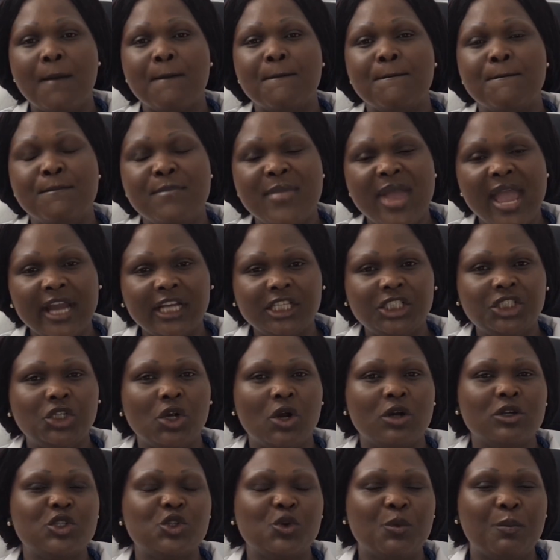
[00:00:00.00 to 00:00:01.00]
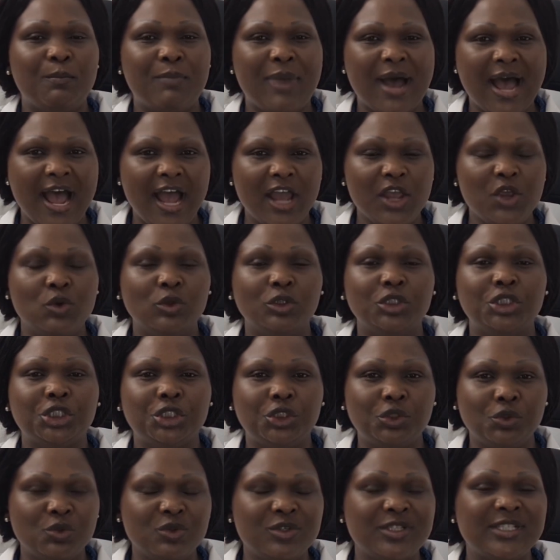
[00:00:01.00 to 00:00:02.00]
make sure to buy your
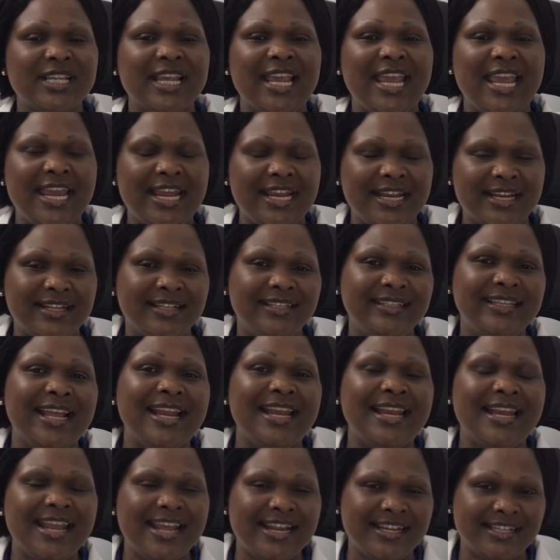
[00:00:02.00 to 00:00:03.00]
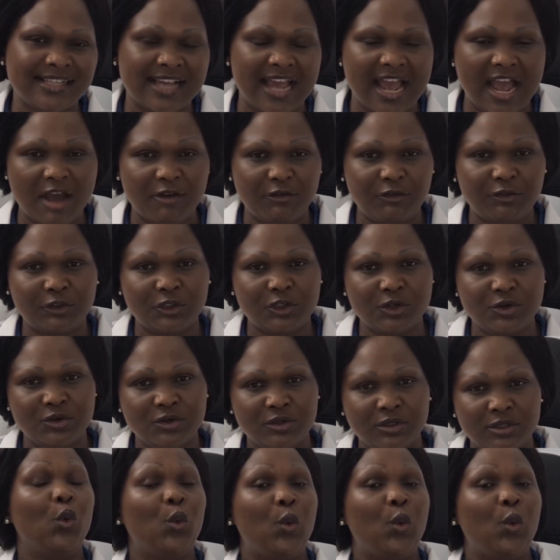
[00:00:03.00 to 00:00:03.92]
shoes in the late afternoon.